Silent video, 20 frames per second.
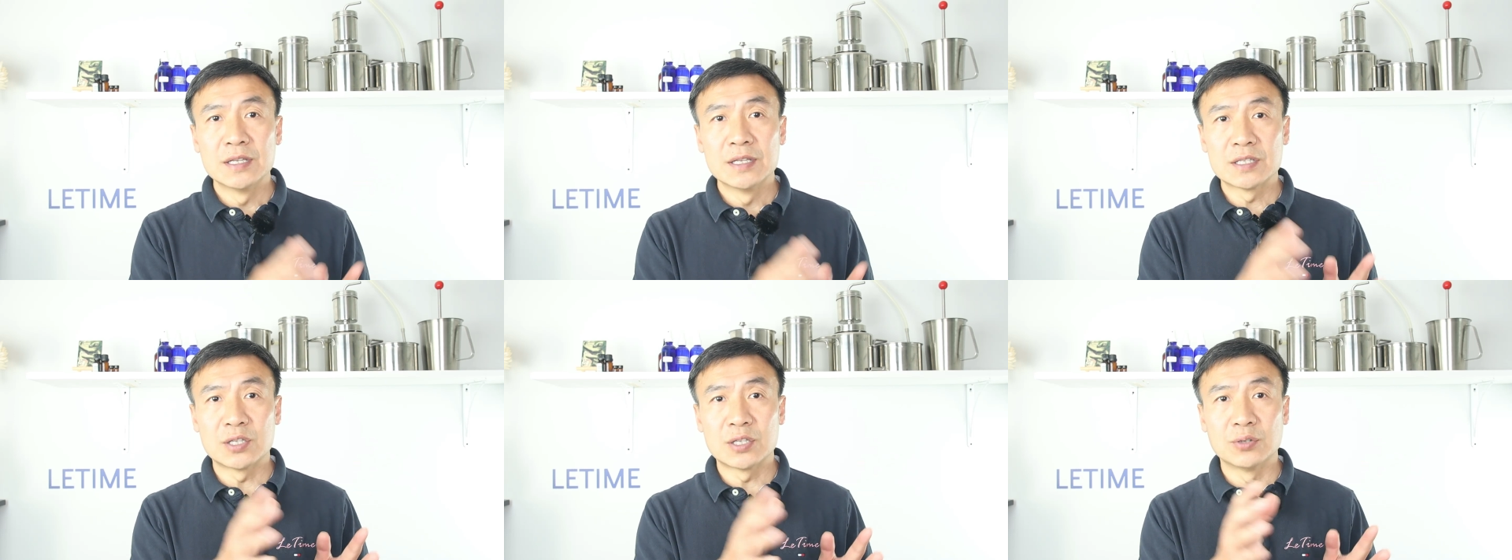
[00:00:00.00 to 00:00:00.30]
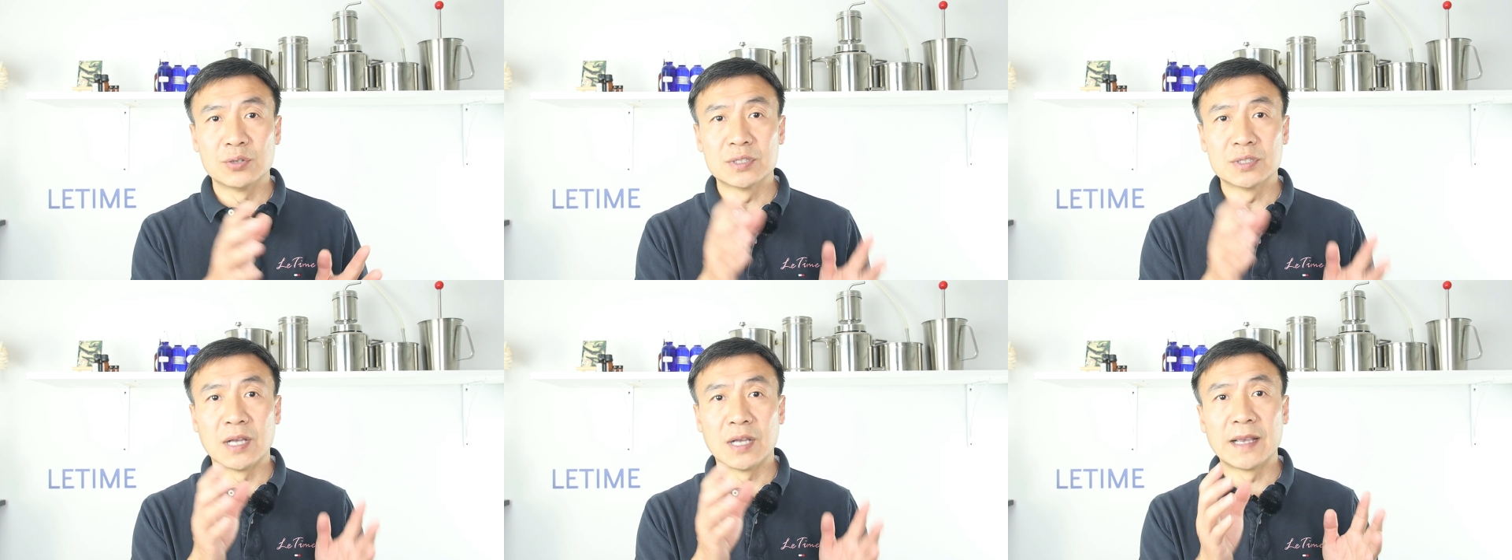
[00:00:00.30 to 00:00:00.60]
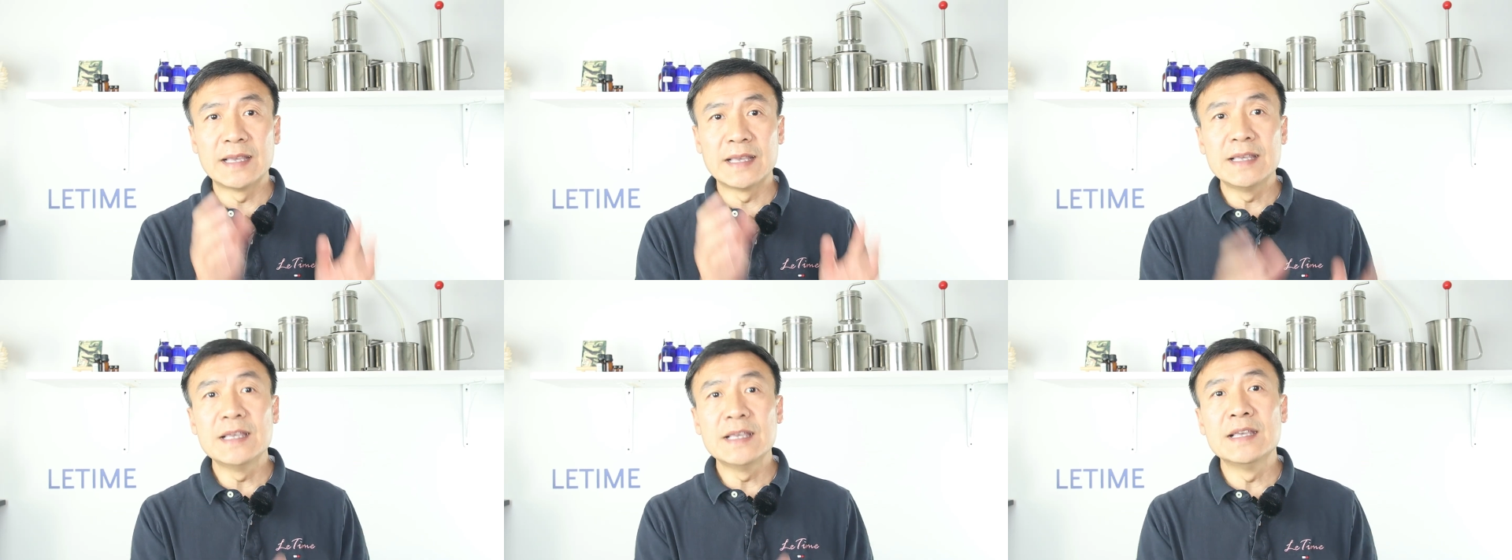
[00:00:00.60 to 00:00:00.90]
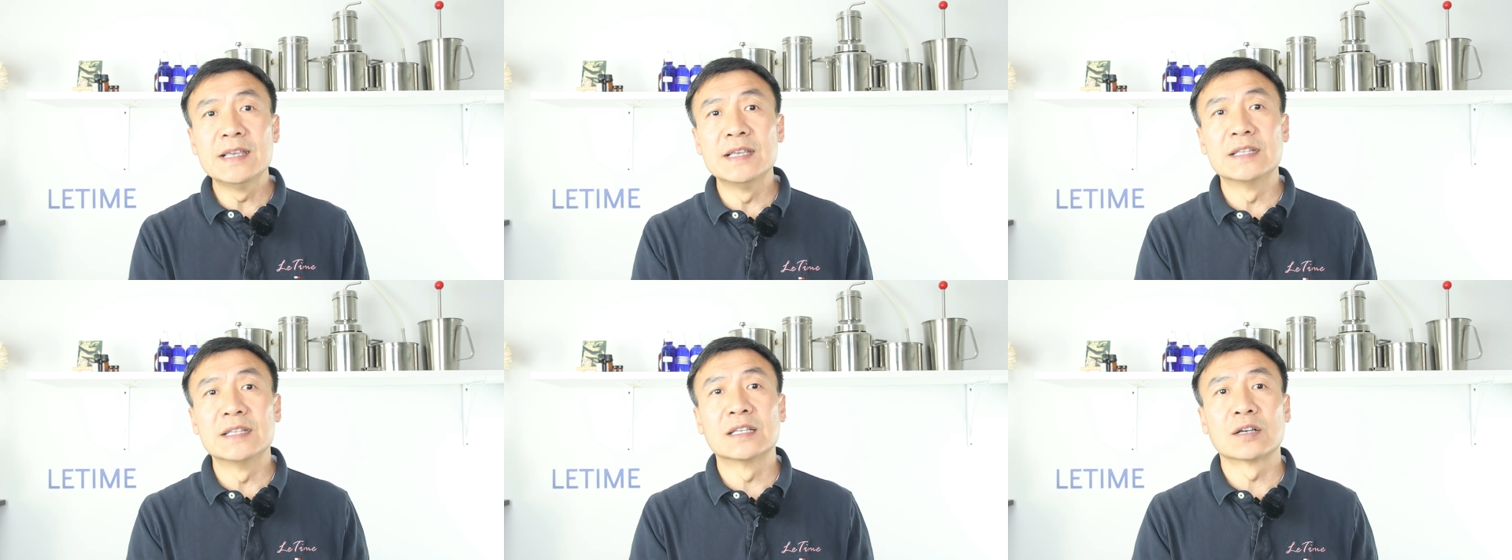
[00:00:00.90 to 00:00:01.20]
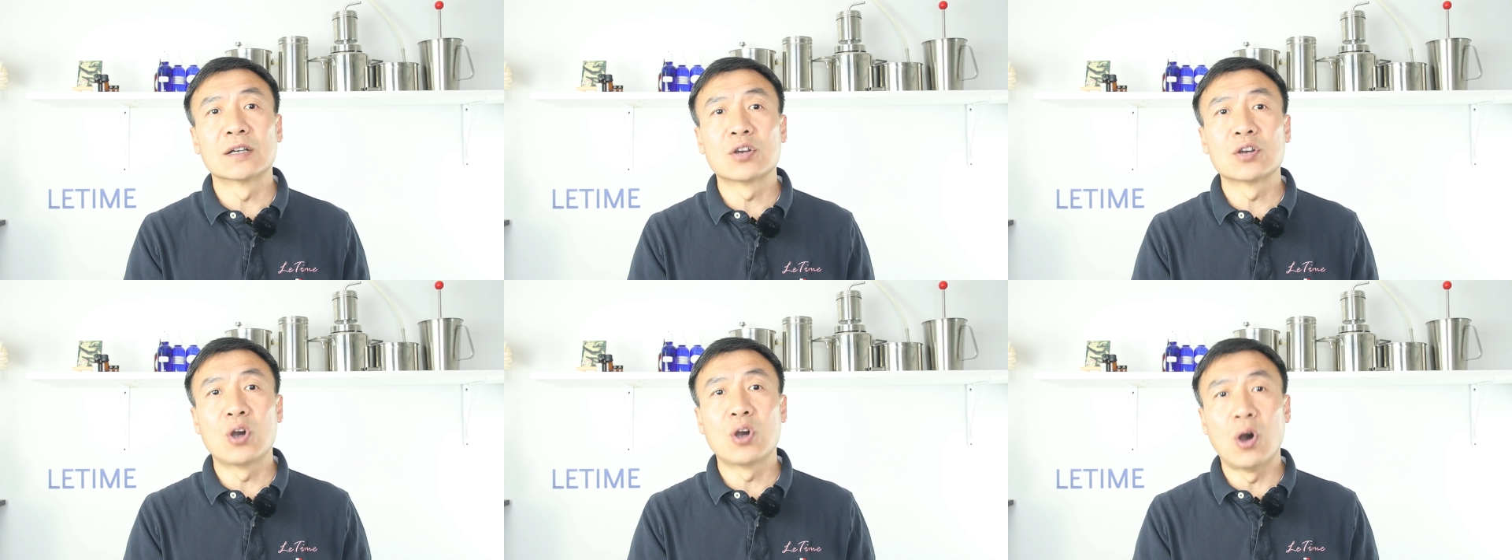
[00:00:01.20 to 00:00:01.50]
So the heat
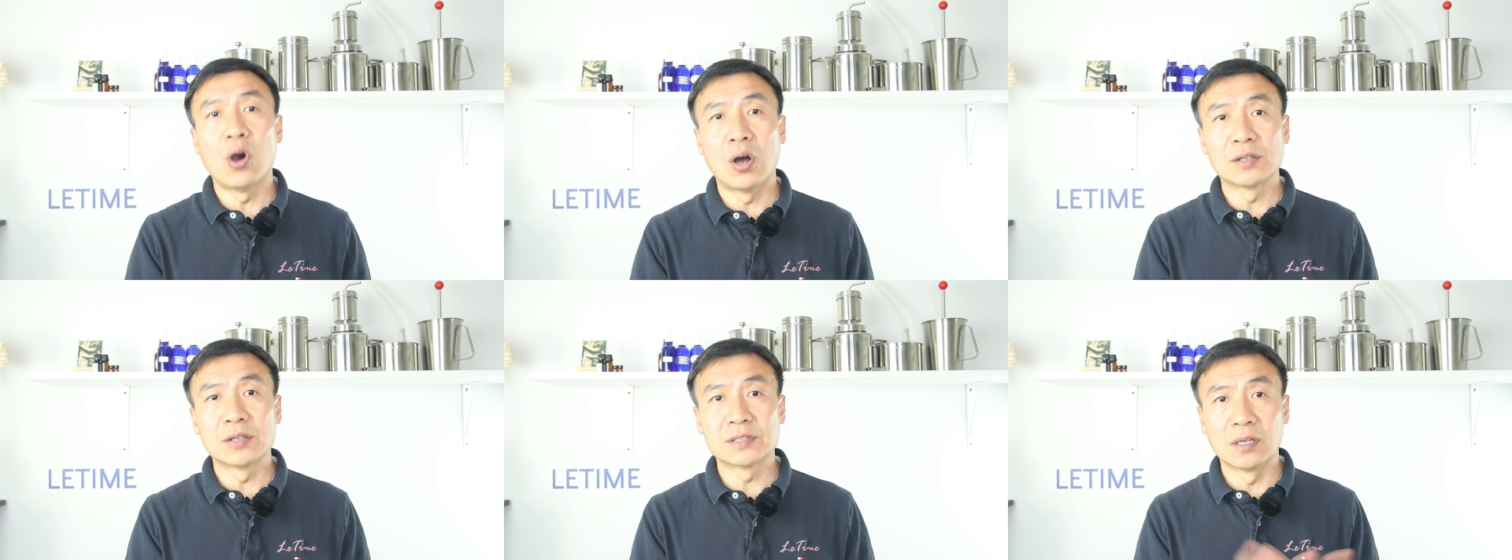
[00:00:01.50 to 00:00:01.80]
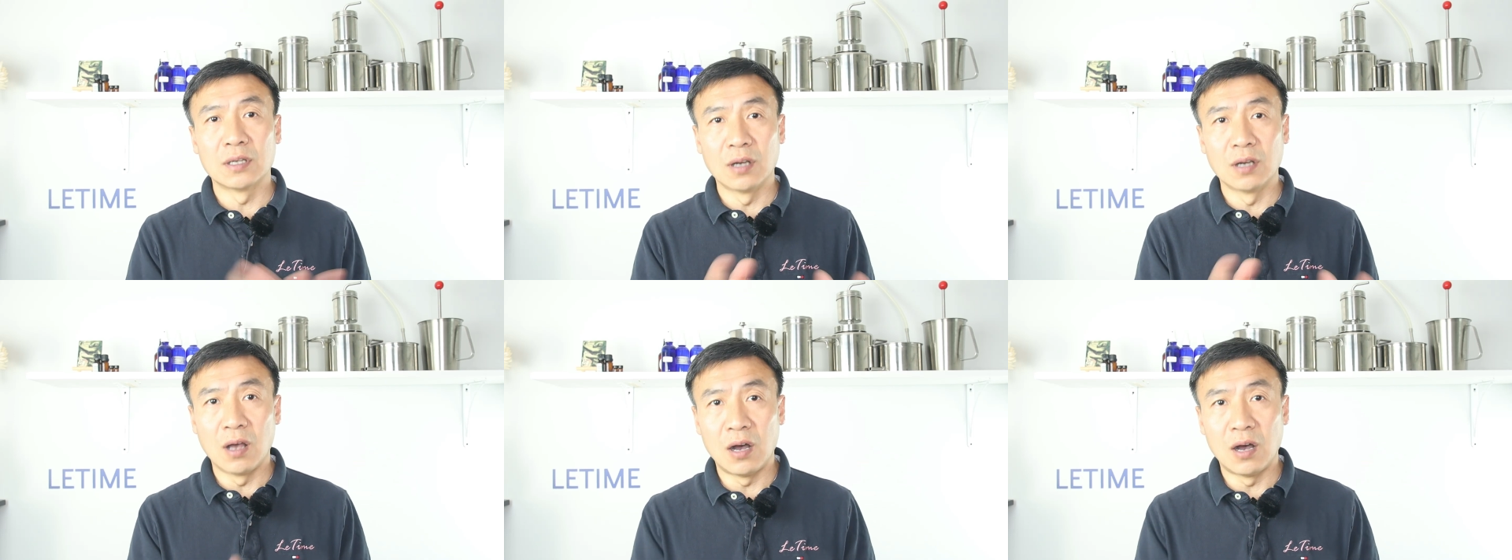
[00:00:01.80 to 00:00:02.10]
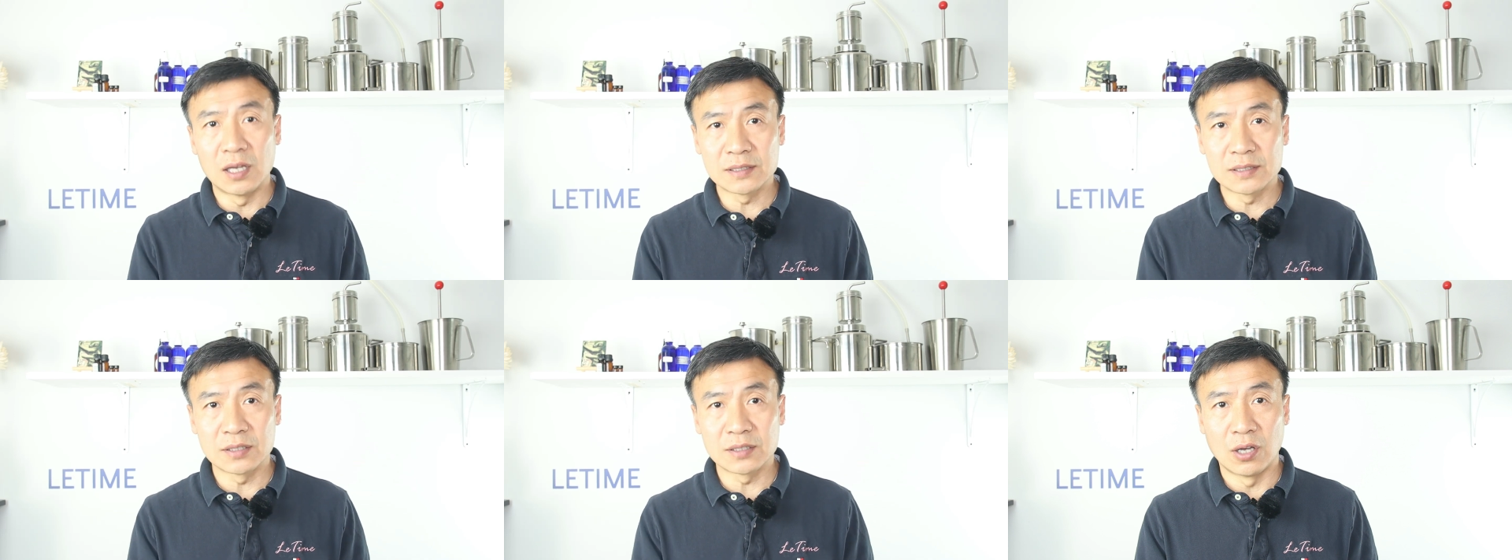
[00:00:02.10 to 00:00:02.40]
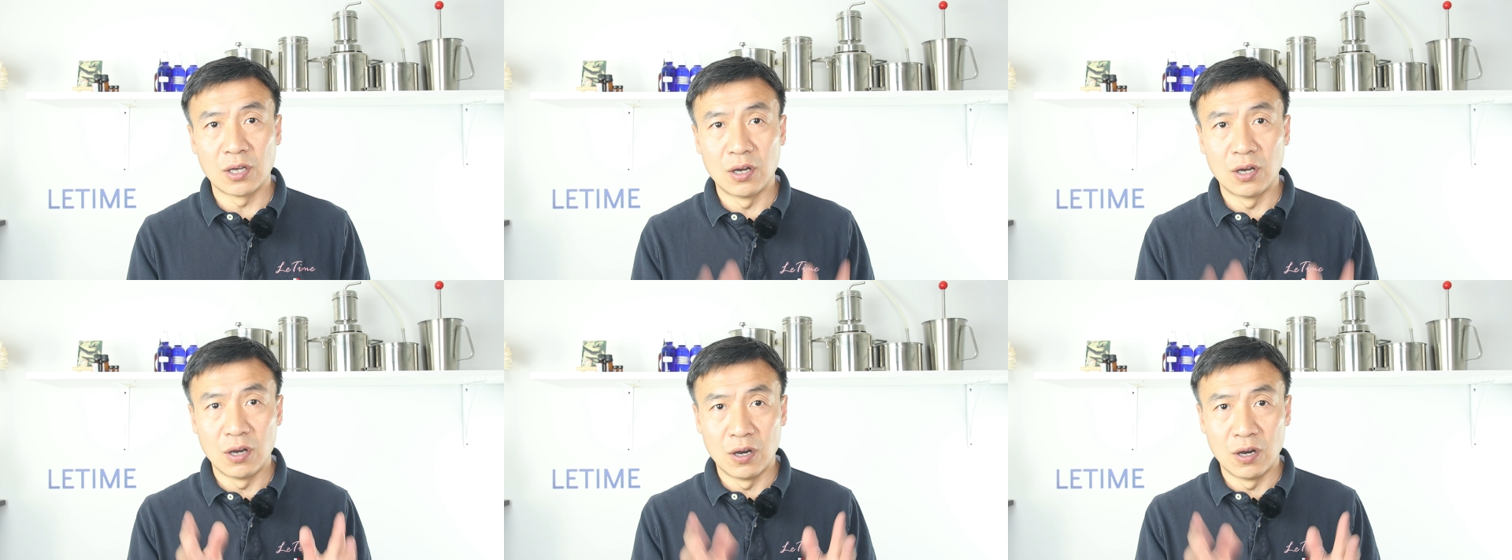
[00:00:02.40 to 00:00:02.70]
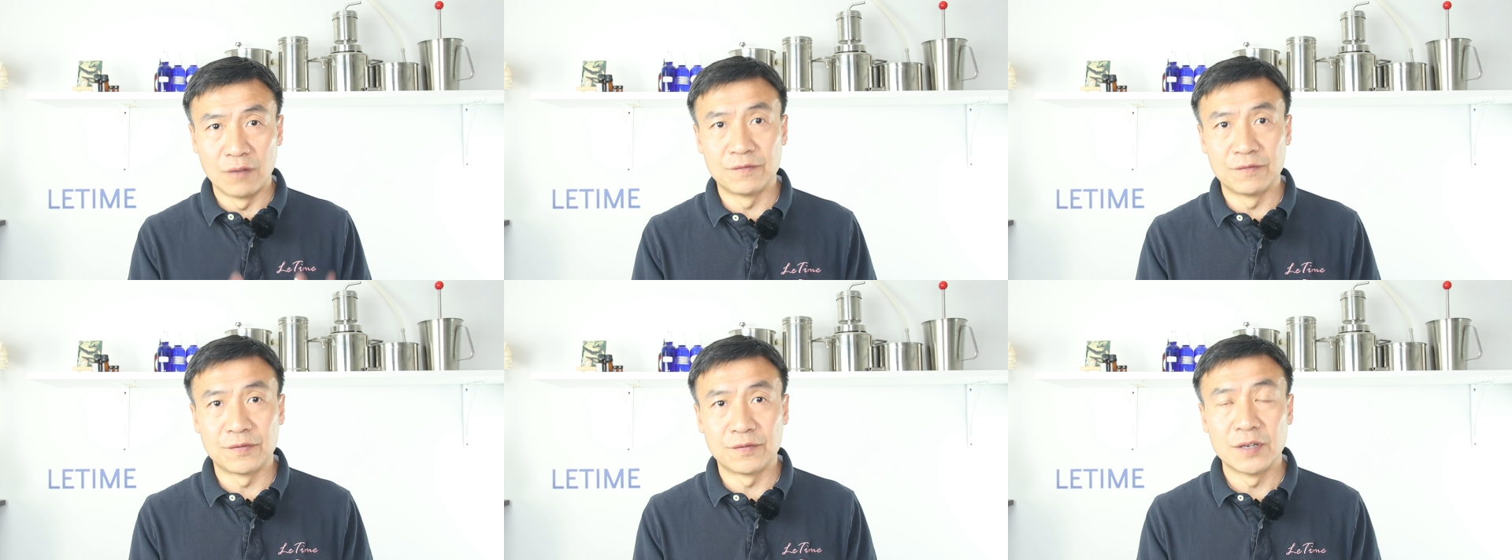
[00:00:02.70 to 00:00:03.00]
causes a loss
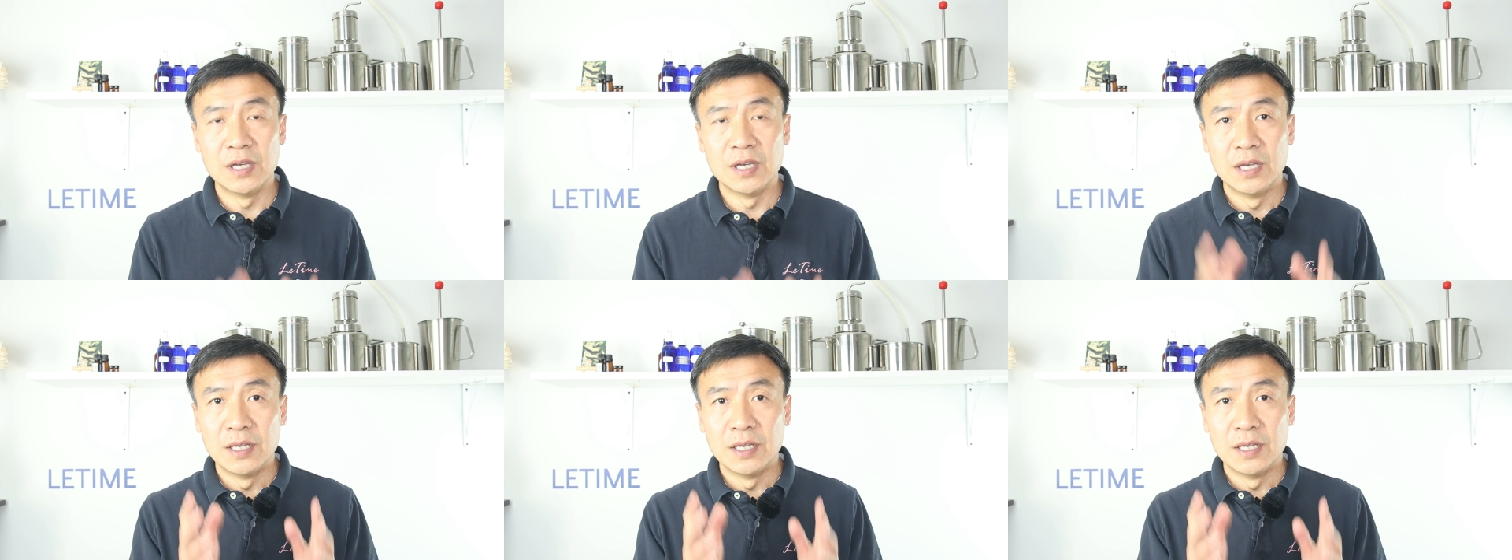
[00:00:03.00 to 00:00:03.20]
of